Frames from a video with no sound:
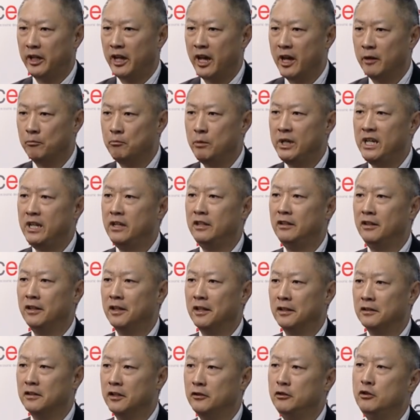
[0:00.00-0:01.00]
can be
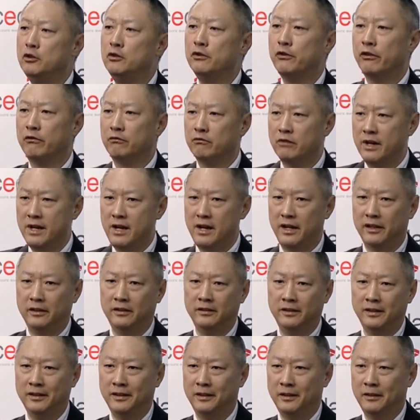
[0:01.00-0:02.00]
the new
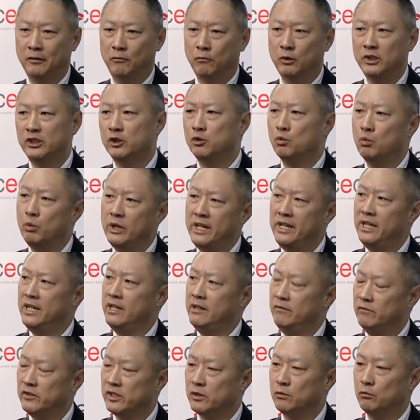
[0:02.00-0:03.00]
thread which
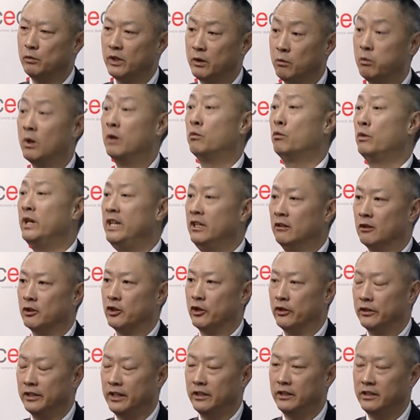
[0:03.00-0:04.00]
weaves with what we
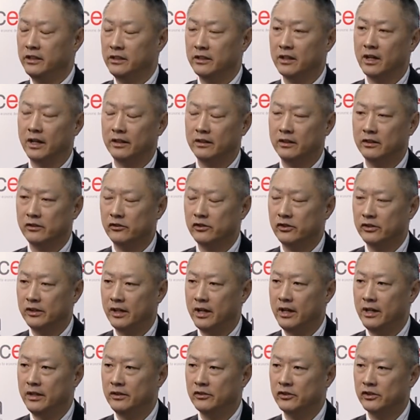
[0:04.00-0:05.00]
learned in the United
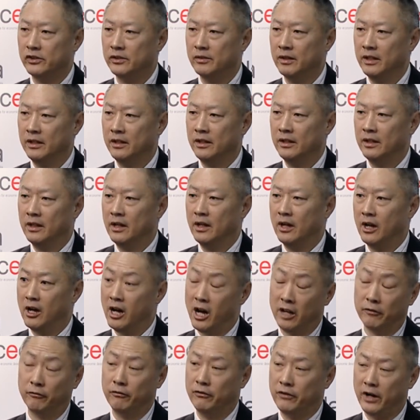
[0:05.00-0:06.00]
States
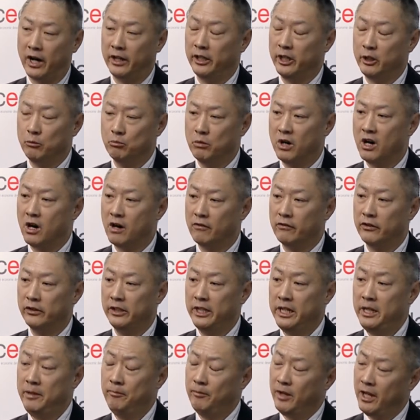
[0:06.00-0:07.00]
on fighting
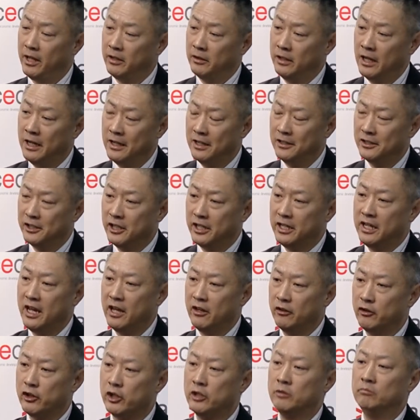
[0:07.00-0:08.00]
poverty. And
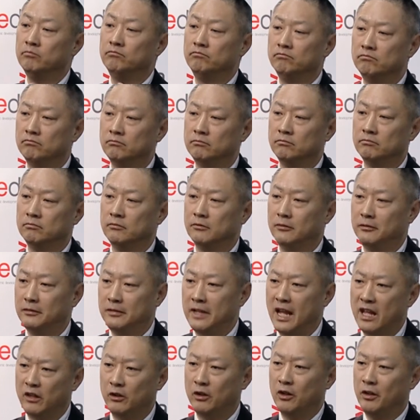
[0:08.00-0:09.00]
together,
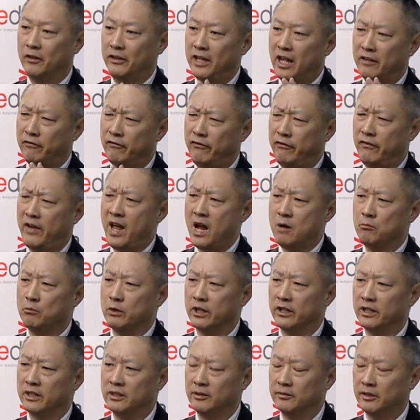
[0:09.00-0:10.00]
that
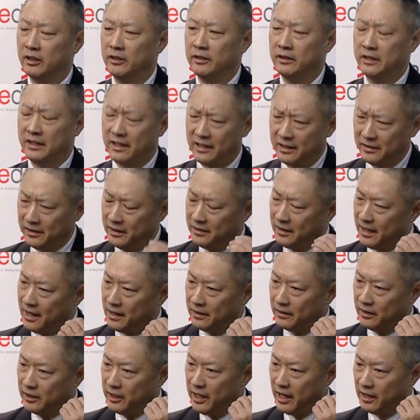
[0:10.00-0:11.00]
fabric,
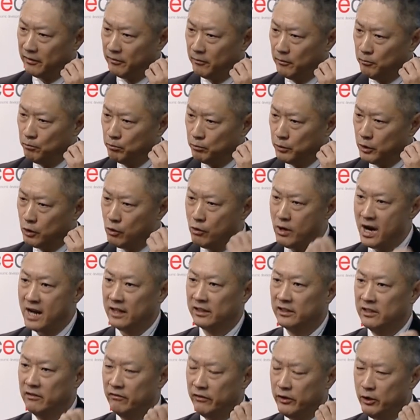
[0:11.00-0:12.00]
that
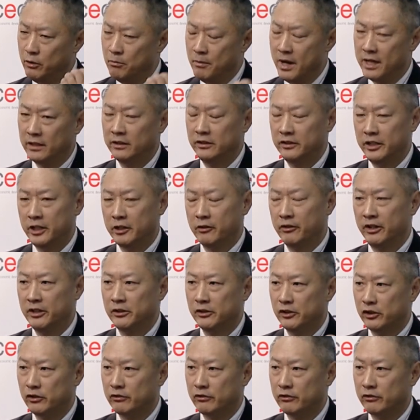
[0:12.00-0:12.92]
proactive humanitarian